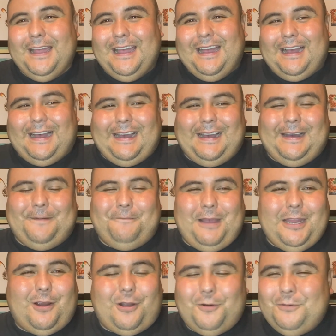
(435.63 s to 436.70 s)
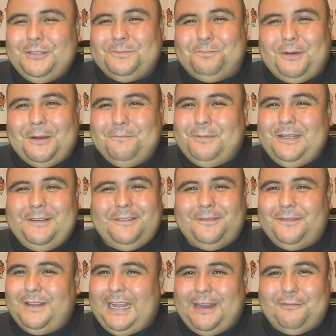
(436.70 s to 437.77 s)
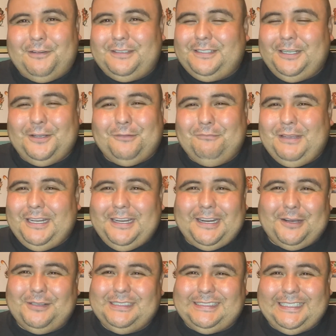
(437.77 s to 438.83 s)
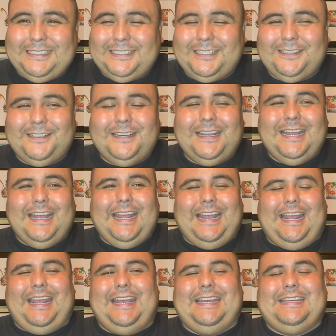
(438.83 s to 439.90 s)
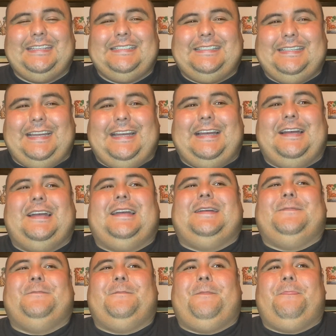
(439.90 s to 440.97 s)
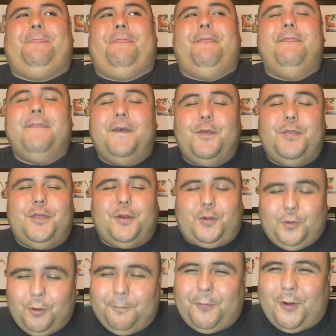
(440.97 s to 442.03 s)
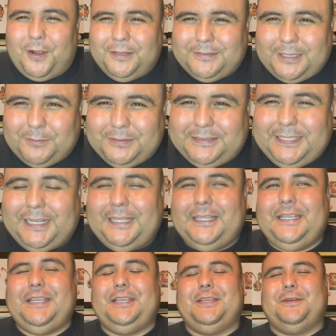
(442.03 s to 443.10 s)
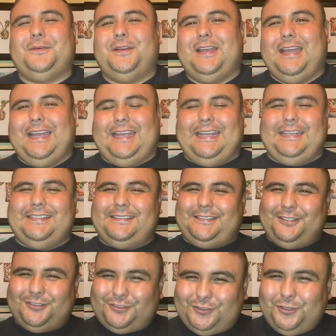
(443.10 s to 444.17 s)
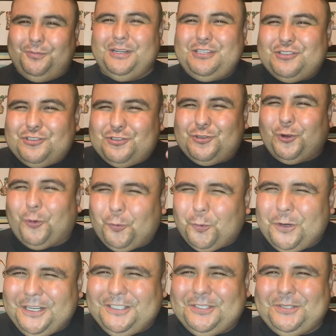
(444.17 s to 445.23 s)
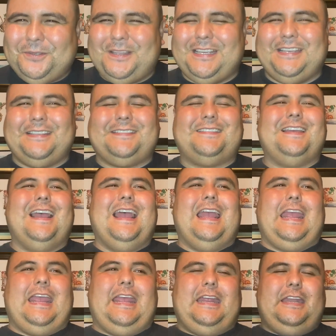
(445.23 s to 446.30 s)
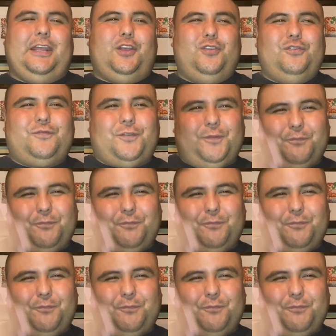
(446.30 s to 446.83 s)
My heart was bumping every single minute I was in there. And the cool part, as I was telling you, is there's so much story to this. And it goes from